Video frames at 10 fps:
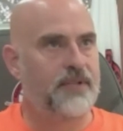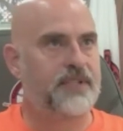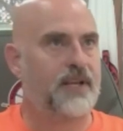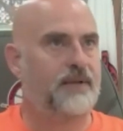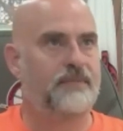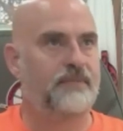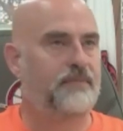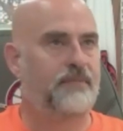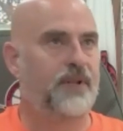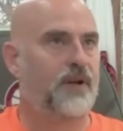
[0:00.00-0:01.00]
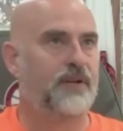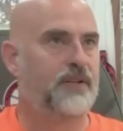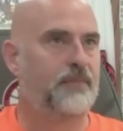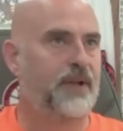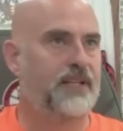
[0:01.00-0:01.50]
same, belong to
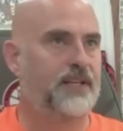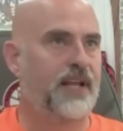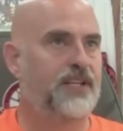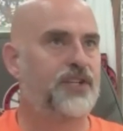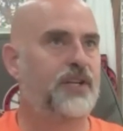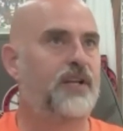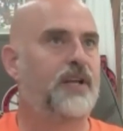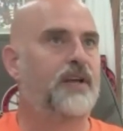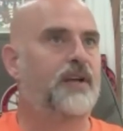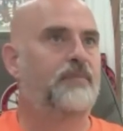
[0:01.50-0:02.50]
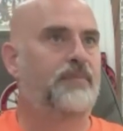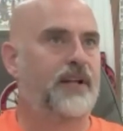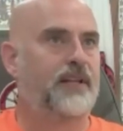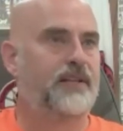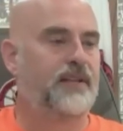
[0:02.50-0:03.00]
the Métis Nation.
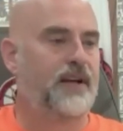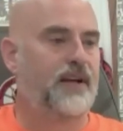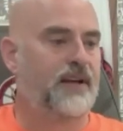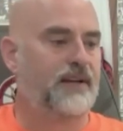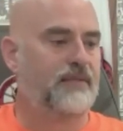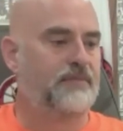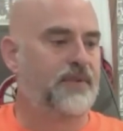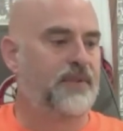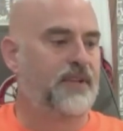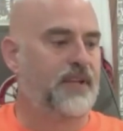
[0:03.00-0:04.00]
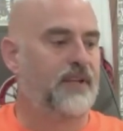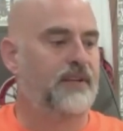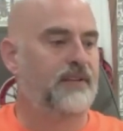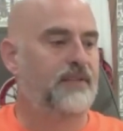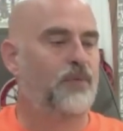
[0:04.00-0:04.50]
But
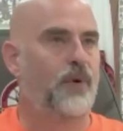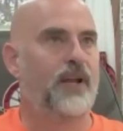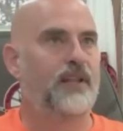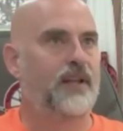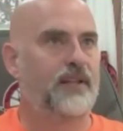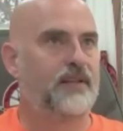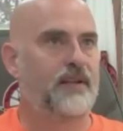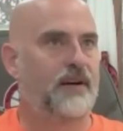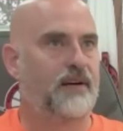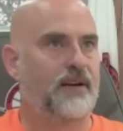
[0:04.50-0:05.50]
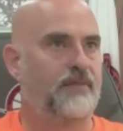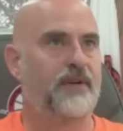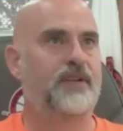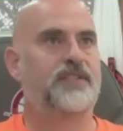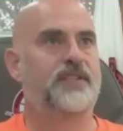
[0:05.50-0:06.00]
the way that our
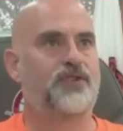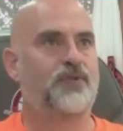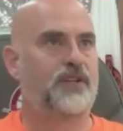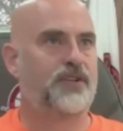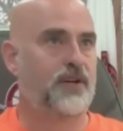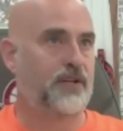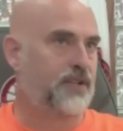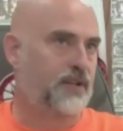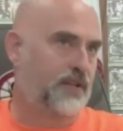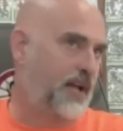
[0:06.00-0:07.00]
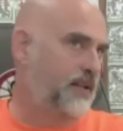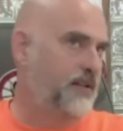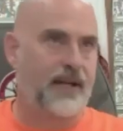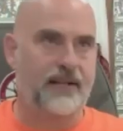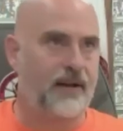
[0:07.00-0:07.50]
governance is structured is
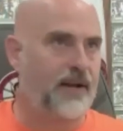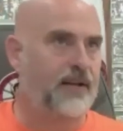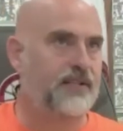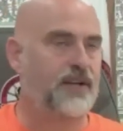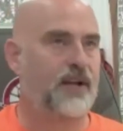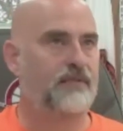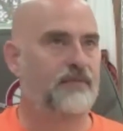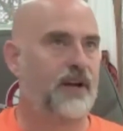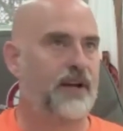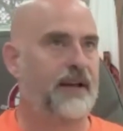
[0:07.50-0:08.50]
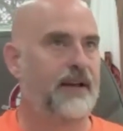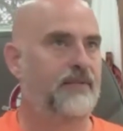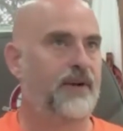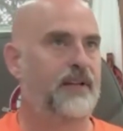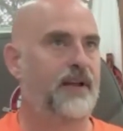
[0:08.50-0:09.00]
that line is cut
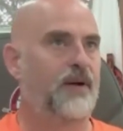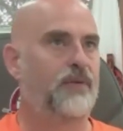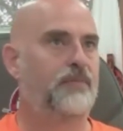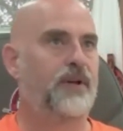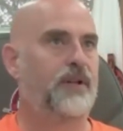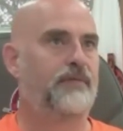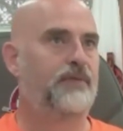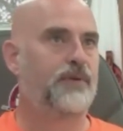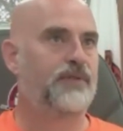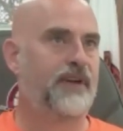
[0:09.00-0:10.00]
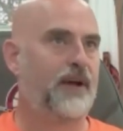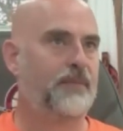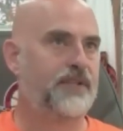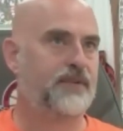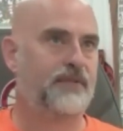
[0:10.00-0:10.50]
right down the middle of those
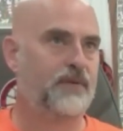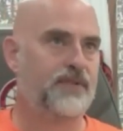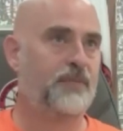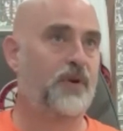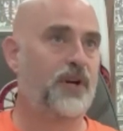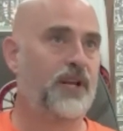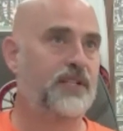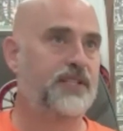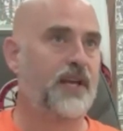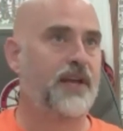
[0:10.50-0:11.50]
families, of those communities.